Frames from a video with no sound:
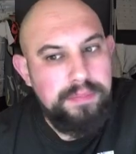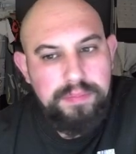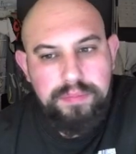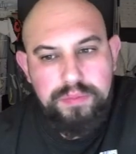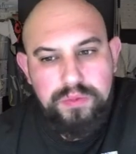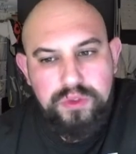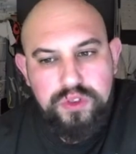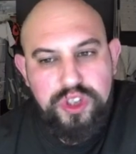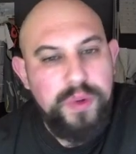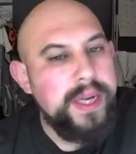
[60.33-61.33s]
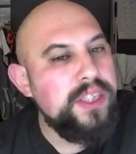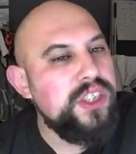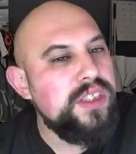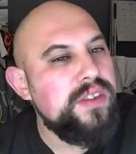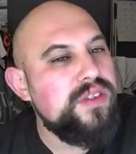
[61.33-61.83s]
two energies
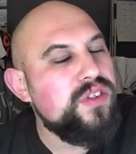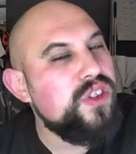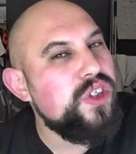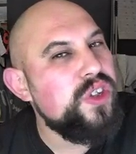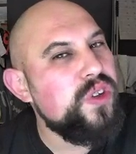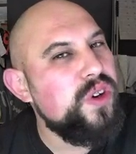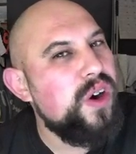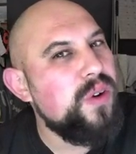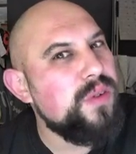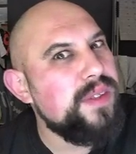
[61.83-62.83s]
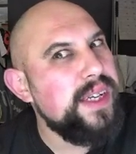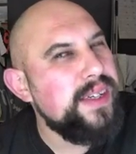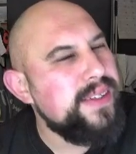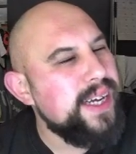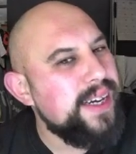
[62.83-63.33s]
to your Altaria,
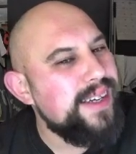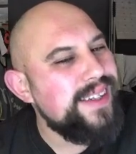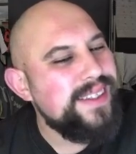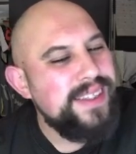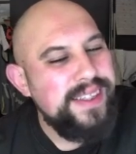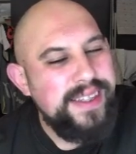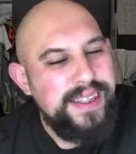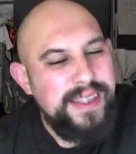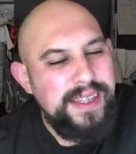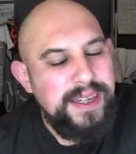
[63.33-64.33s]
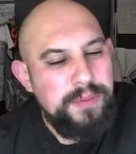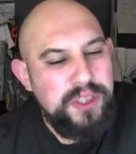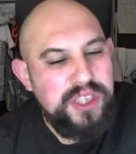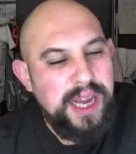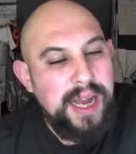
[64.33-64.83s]
which she
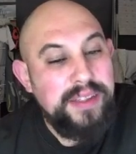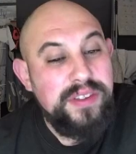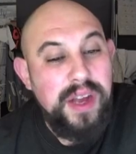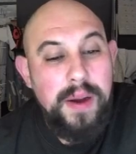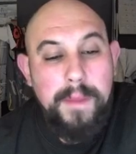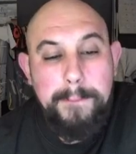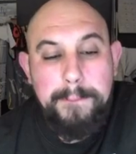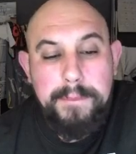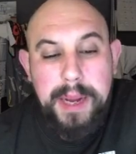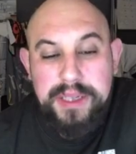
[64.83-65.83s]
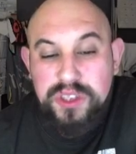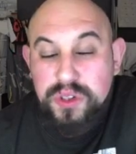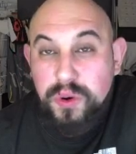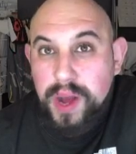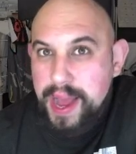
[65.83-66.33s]
has Magical
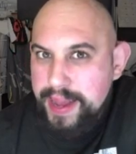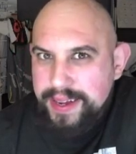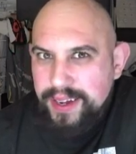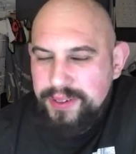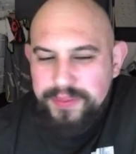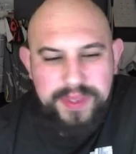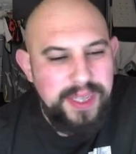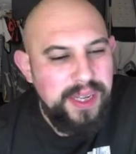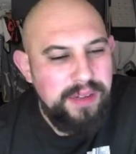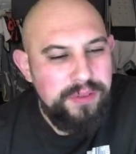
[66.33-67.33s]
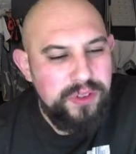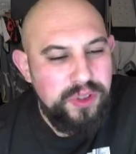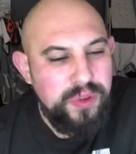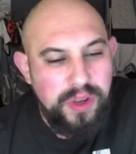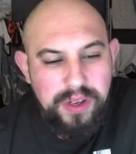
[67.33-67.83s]
Echo for two
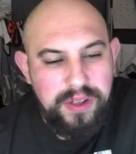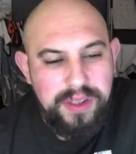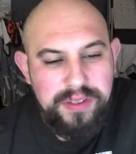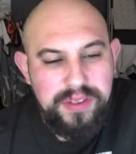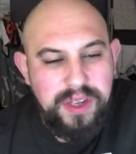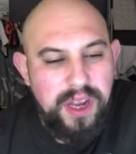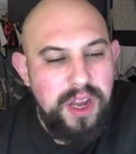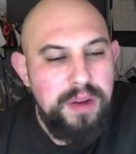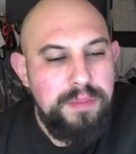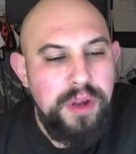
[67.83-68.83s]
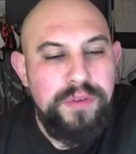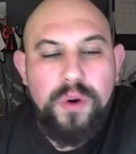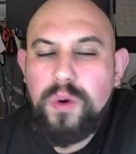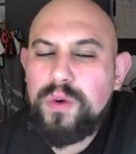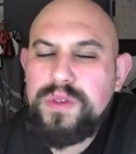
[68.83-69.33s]
colorless. Move all
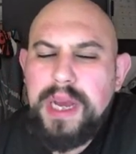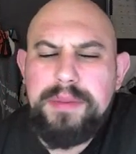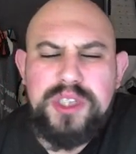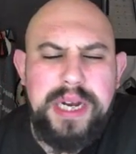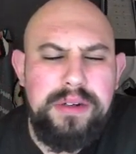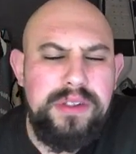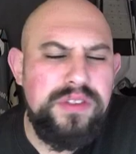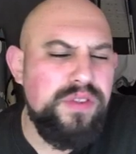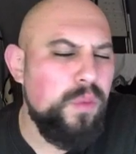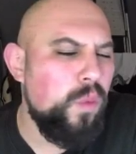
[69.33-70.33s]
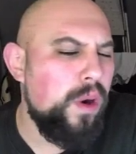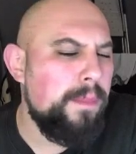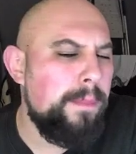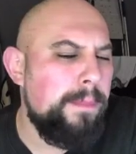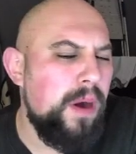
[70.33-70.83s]
damage counters from one
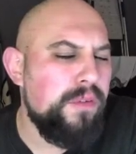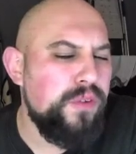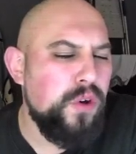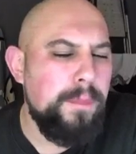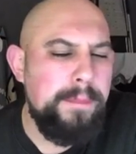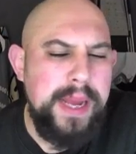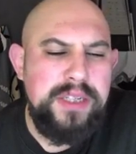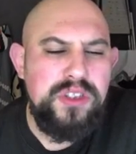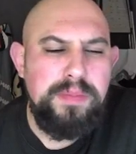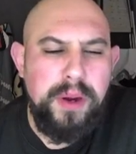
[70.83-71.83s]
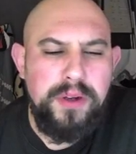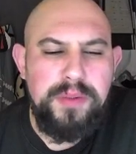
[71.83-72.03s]
of your bench Pokemon